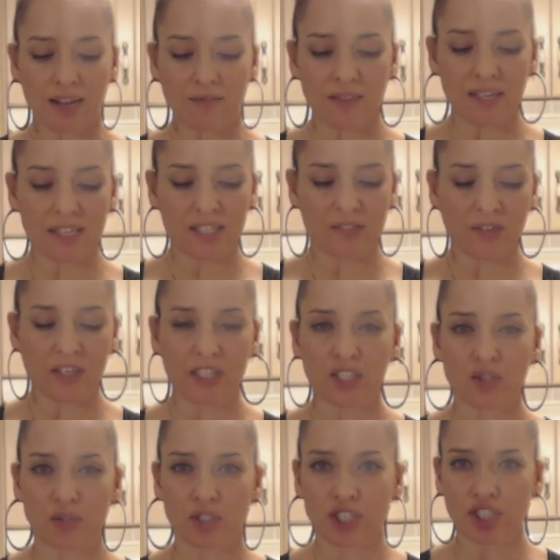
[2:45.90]
I have these
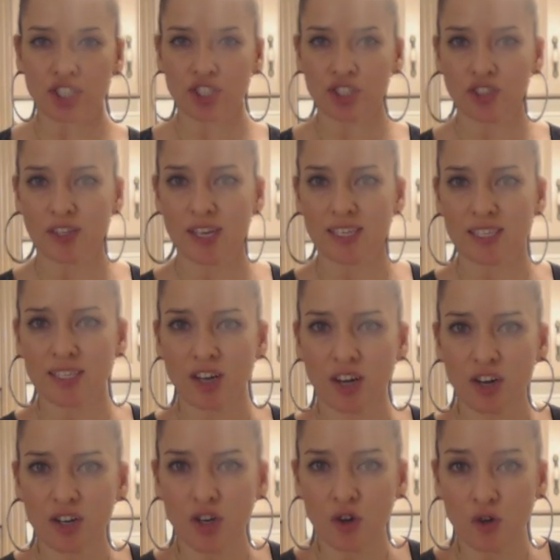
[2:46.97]
very traditional
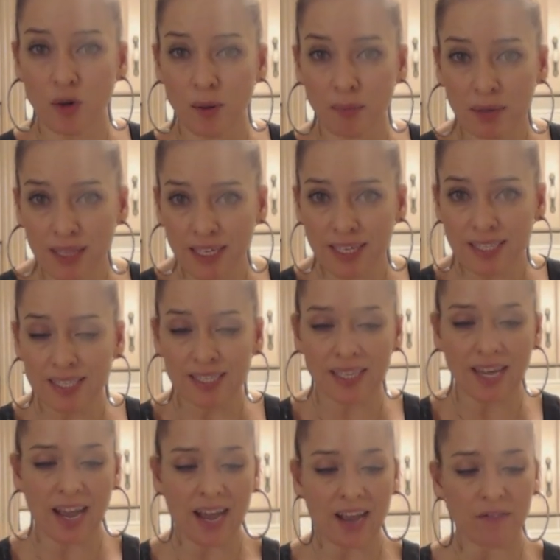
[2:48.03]
escargot plates
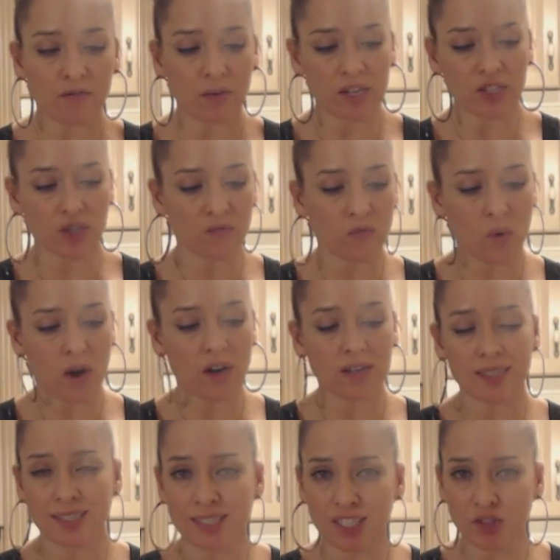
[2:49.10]
that have
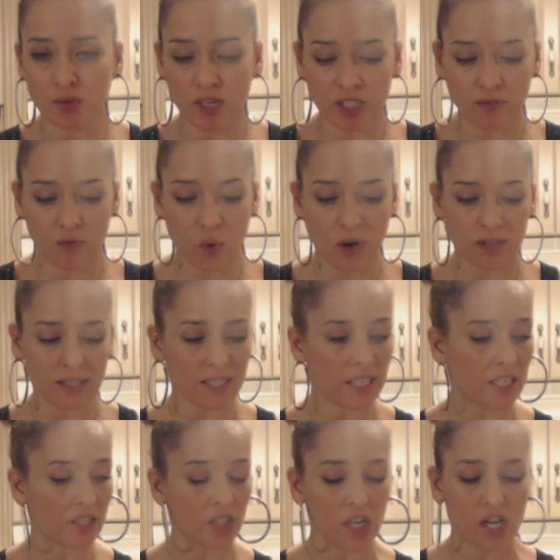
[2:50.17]
reservoirs, six reservoirs
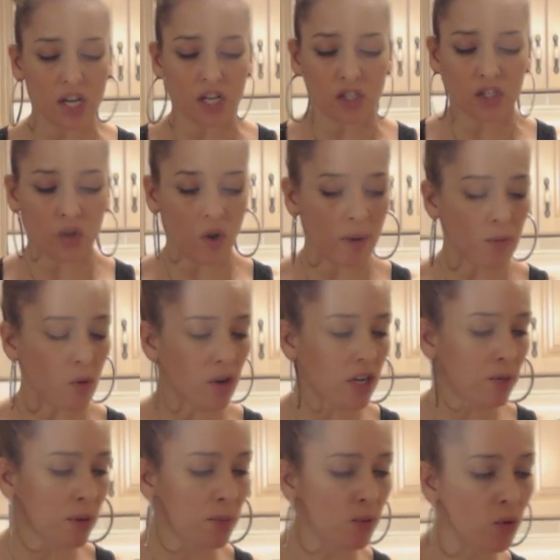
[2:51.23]
each. So I'm
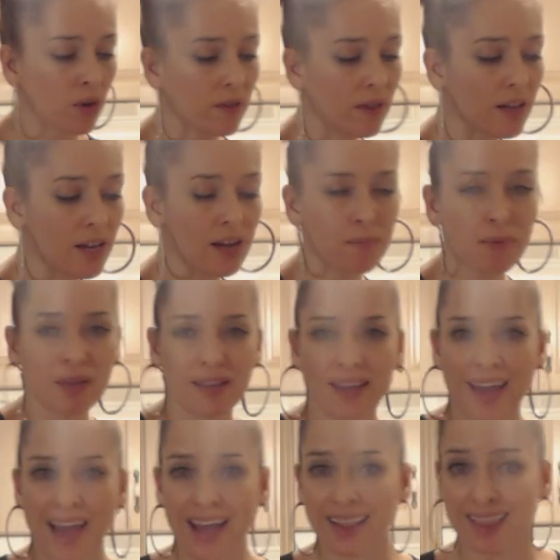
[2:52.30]
going to be boiling up
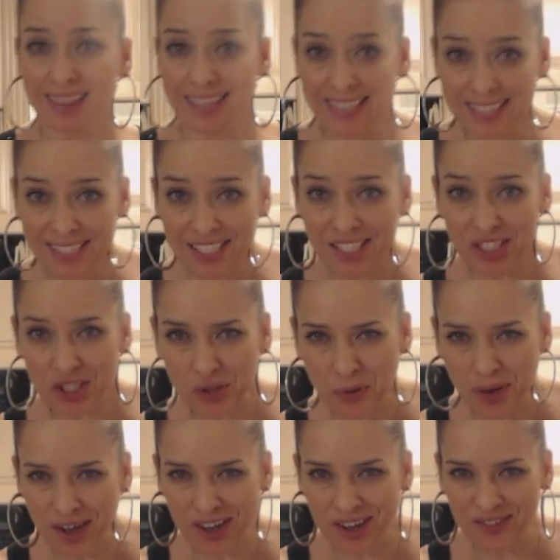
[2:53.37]
at least
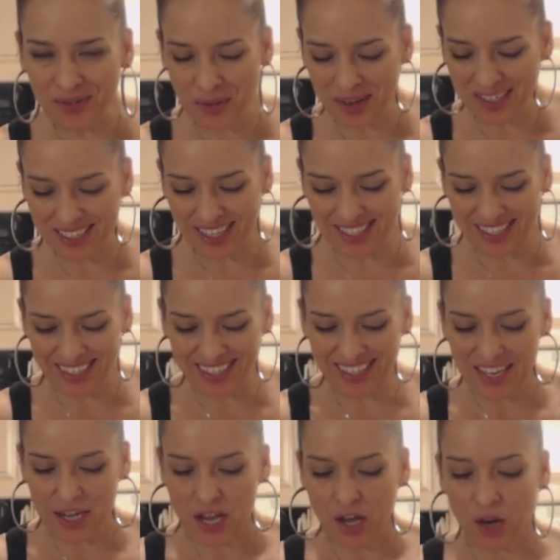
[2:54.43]
12, one
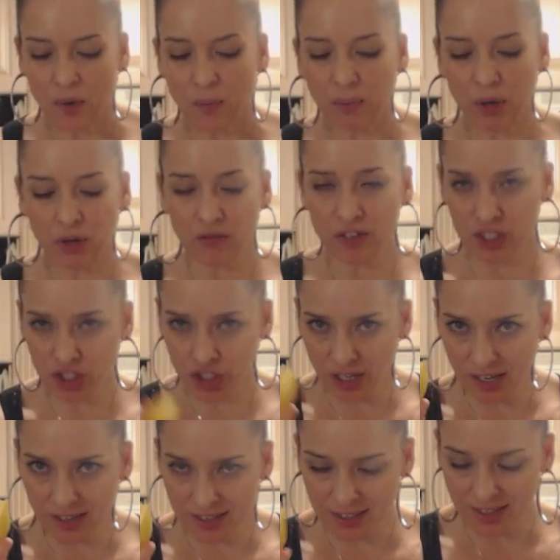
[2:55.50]
dozen, perfect
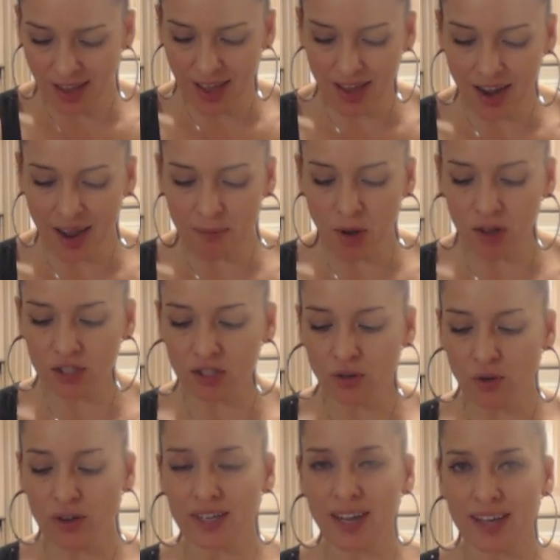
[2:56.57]
shells, and I'm
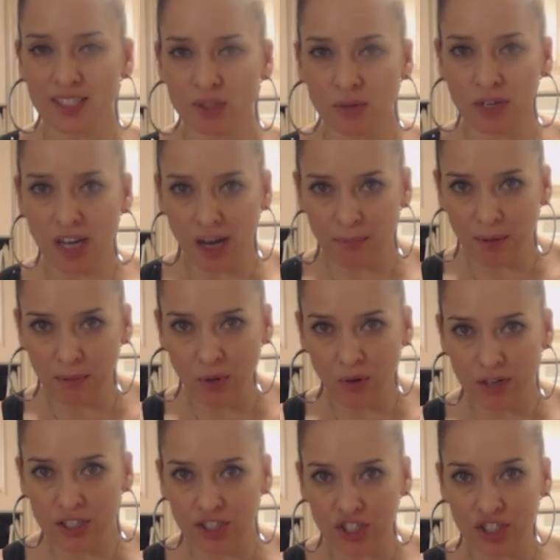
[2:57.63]
also going to do a couple
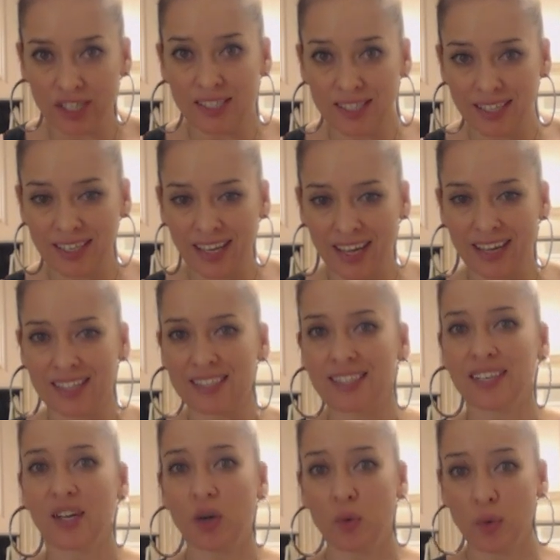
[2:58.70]
more just in
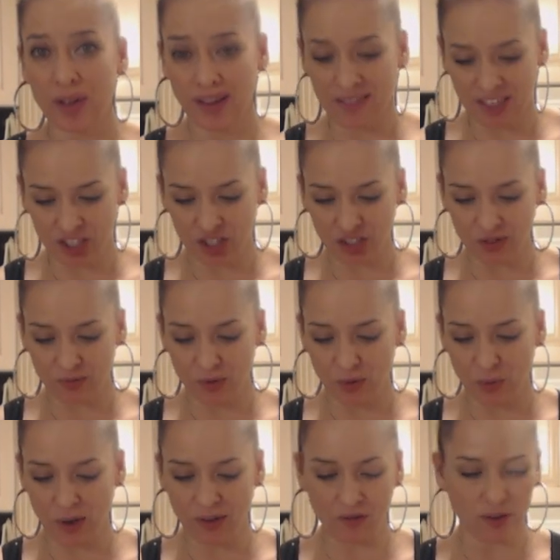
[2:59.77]
case we have an issue
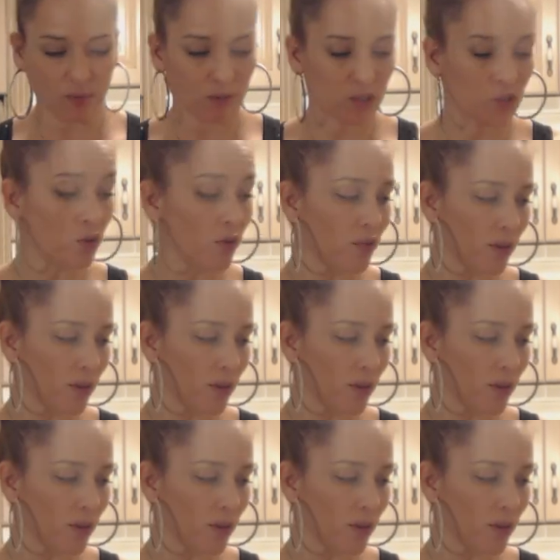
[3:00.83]
with one of them or two